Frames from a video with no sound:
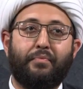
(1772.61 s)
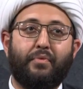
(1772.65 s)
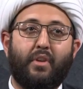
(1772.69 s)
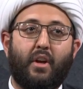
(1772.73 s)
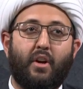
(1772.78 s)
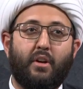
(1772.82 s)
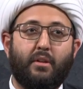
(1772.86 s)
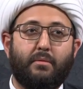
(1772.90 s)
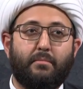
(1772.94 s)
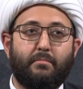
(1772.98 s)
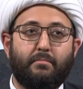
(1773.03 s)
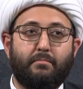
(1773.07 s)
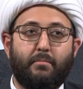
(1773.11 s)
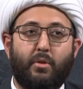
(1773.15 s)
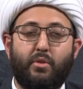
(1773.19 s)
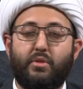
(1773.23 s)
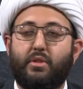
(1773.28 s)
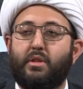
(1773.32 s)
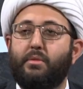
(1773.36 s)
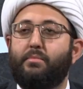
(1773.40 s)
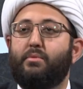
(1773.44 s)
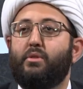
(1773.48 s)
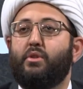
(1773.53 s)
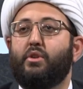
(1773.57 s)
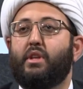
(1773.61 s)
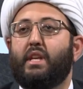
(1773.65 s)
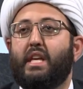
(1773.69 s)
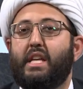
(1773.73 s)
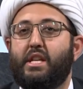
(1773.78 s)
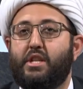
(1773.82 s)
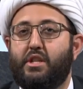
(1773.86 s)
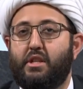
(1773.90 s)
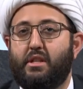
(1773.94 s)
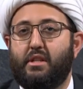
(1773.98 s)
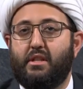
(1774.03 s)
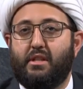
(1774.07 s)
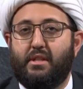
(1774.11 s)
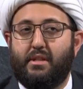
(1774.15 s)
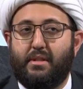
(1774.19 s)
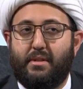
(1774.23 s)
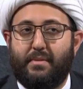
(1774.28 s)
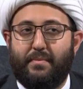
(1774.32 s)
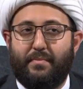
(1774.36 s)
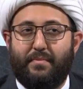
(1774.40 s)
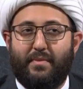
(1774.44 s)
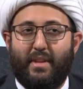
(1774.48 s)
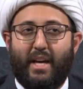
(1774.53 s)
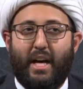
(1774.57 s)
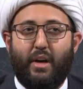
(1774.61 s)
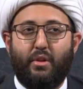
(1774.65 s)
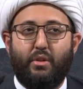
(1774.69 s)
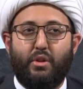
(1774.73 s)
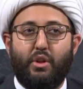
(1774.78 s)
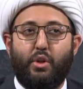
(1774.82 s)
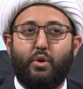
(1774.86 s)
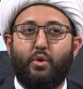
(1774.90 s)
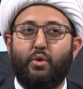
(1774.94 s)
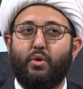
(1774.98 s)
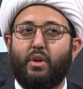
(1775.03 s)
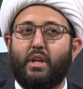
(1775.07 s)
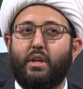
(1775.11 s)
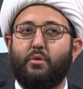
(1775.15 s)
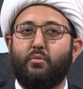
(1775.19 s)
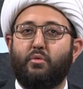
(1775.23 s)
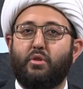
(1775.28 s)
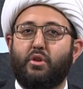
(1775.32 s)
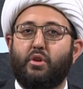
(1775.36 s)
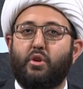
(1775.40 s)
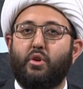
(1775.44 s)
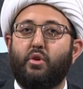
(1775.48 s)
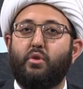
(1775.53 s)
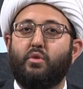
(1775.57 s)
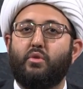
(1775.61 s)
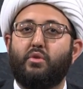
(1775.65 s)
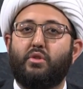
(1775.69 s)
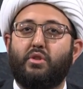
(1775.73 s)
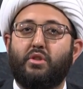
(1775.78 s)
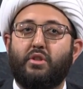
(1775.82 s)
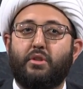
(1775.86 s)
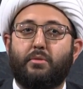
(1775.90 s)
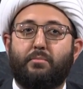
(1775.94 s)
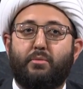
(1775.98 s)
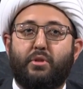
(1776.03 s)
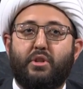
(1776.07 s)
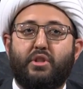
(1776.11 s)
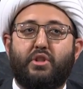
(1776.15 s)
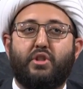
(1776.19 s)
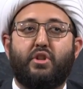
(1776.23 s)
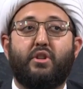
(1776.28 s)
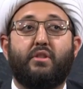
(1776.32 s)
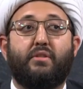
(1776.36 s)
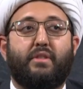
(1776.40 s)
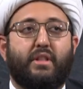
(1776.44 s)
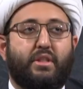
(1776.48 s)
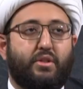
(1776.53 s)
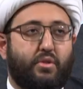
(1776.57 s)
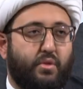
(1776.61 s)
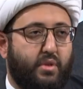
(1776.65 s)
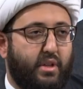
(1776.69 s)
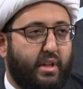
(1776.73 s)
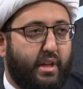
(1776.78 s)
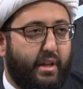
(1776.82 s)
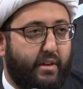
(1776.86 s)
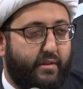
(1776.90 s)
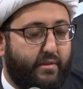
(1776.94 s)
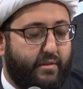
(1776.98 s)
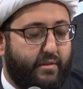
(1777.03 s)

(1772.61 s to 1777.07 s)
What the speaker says: on multiple occasions. How low he would go to preserve his own life.